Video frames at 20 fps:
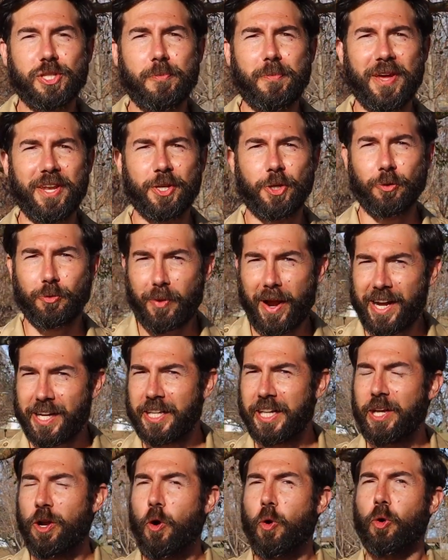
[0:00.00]
depend
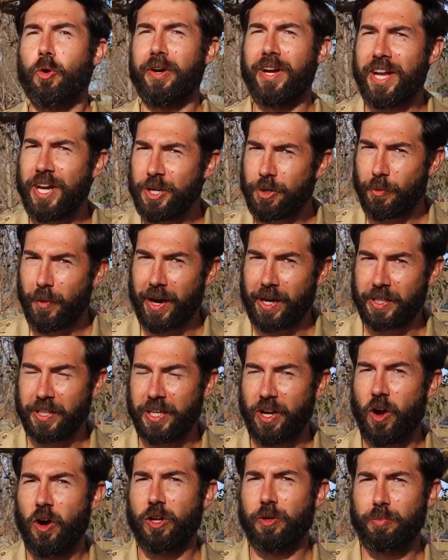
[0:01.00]
directly or
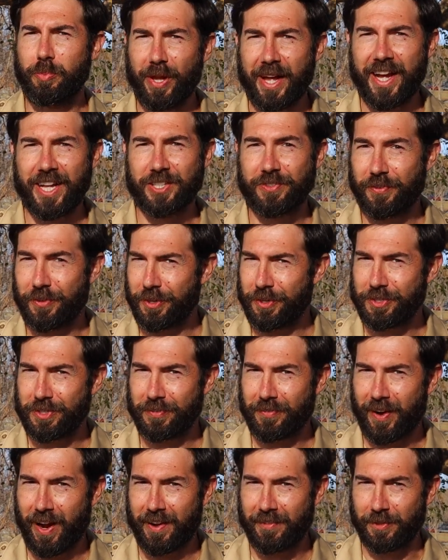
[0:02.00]
indirectly on plants for their
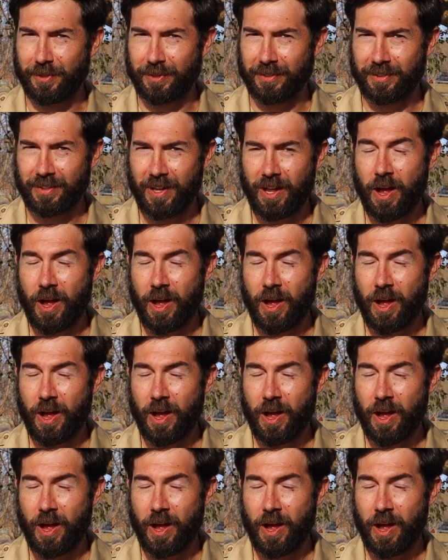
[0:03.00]
survival.